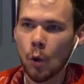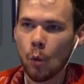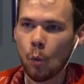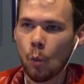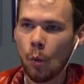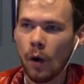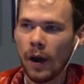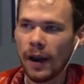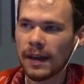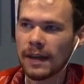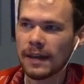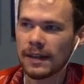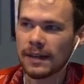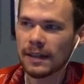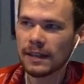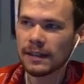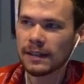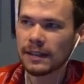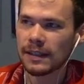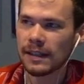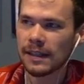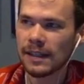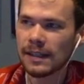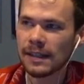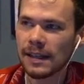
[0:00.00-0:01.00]
white
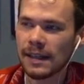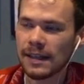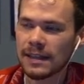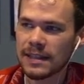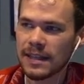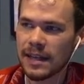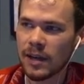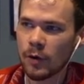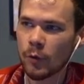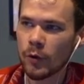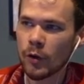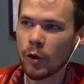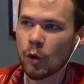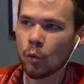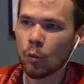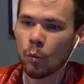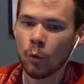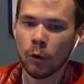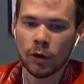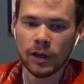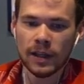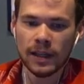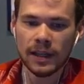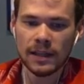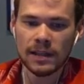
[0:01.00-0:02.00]
clean interior
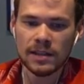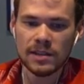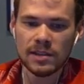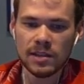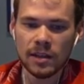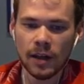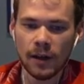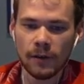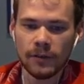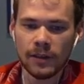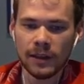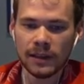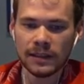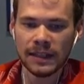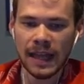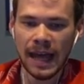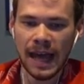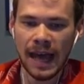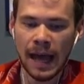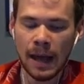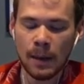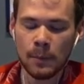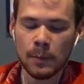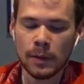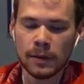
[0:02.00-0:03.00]
workings of the
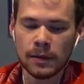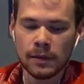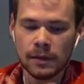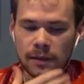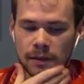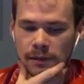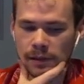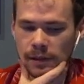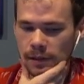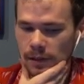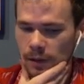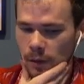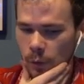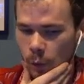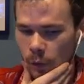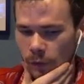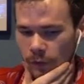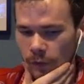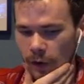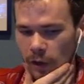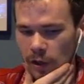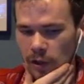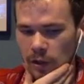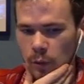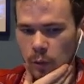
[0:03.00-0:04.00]
lab were
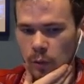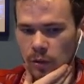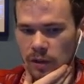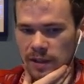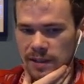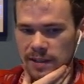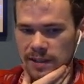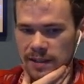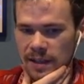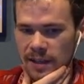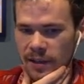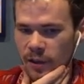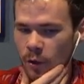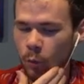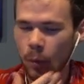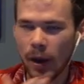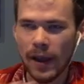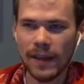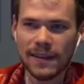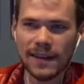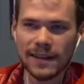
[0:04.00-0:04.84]
very cool to see. The way